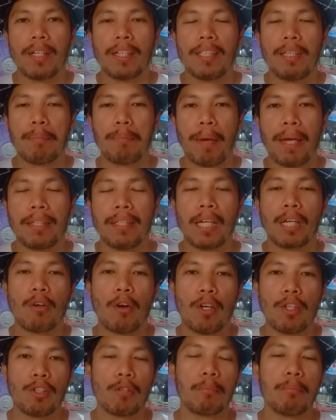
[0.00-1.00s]
Depende
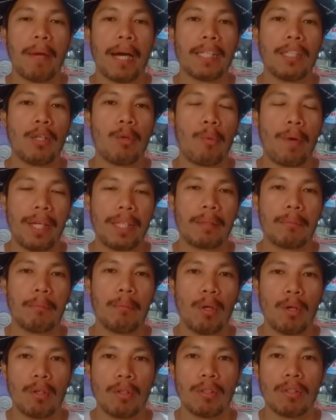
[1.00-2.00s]
kung anong body weight
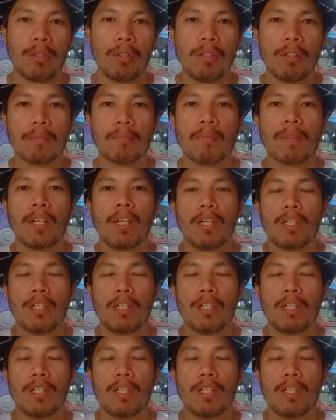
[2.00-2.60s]
mo, no?